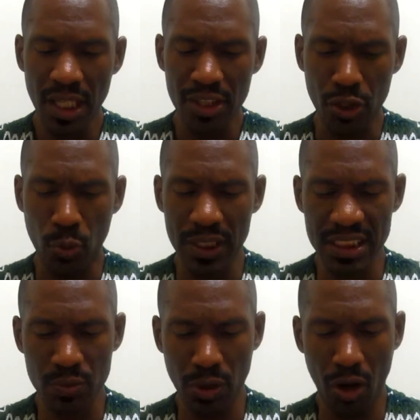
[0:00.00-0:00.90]
The
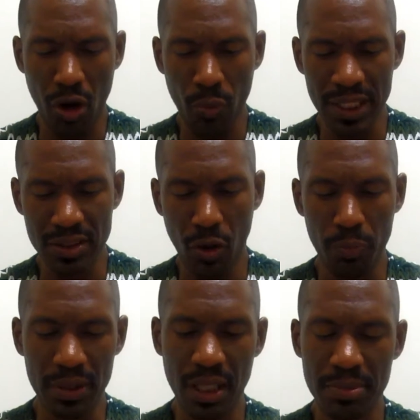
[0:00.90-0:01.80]
quizzes will always
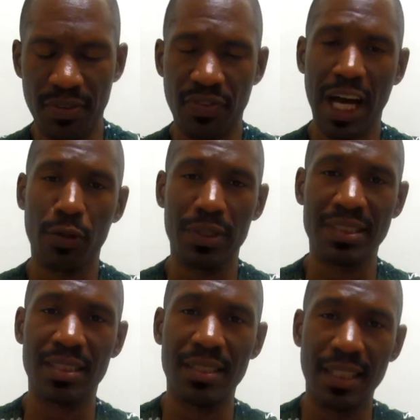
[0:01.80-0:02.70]
open up the following
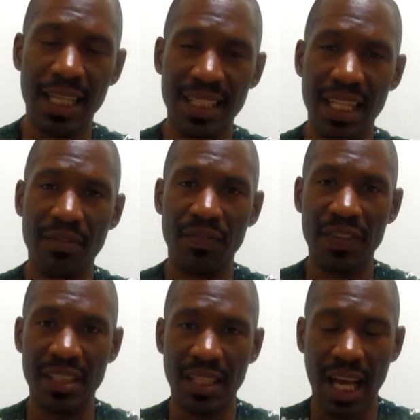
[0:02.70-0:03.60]
Sunday at
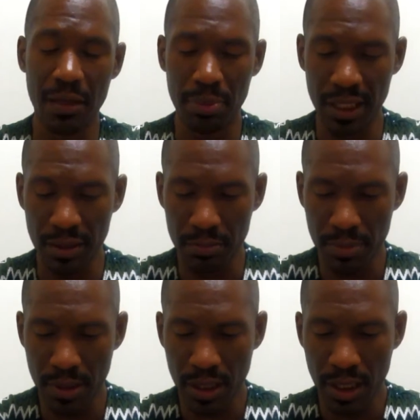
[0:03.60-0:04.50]
11:59 p.m.